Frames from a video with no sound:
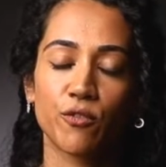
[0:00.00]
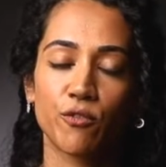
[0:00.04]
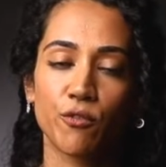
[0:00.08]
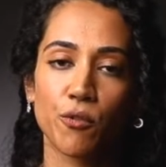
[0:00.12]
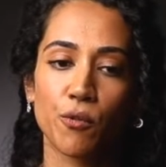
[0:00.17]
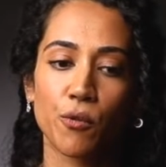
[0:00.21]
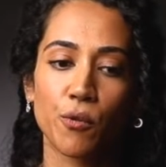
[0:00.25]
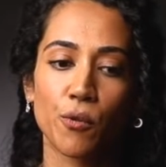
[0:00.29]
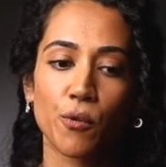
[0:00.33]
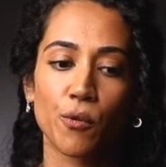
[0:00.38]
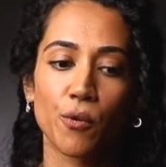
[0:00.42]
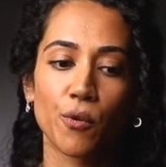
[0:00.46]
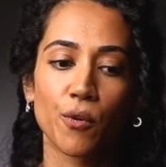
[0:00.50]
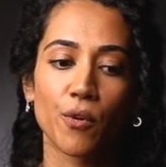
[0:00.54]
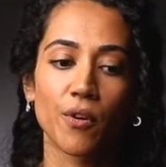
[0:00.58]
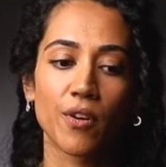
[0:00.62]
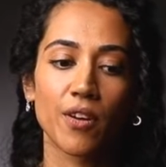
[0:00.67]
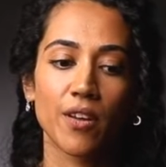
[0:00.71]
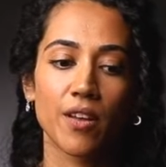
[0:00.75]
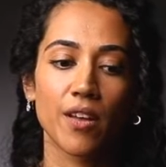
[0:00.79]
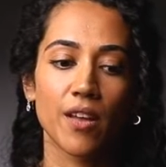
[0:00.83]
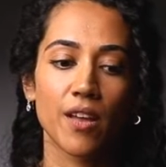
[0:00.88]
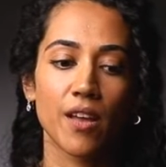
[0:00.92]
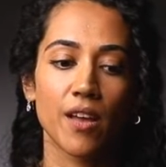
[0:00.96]
for
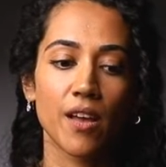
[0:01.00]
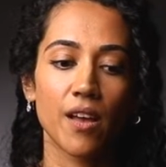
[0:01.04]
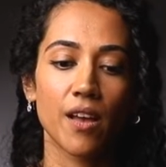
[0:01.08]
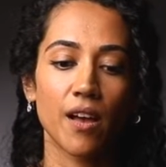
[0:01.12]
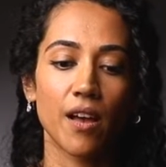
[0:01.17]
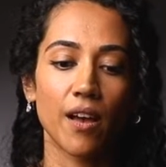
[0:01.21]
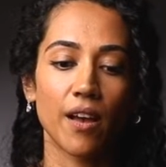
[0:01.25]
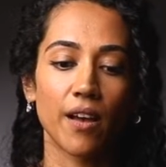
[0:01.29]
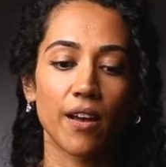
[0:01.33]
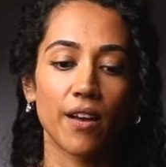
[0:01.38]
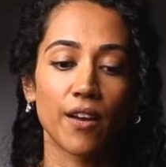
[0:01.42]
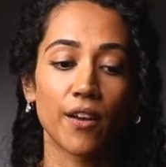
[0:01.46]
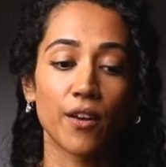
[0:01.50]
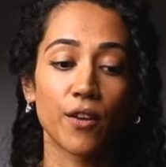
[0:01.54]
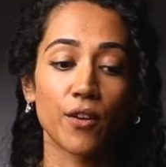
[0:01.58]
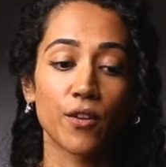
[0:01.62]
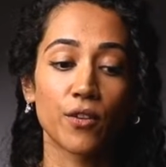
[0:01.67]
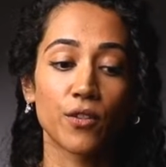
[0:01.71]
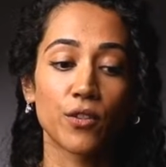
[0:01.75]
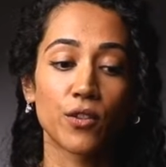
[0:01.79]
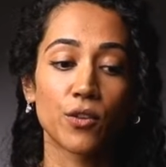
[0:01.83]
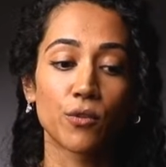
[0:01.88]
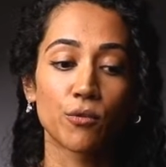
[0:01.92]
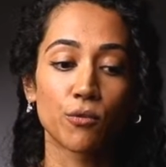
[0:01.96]

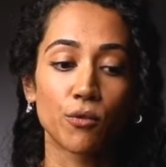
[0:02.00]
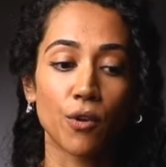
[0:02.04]
the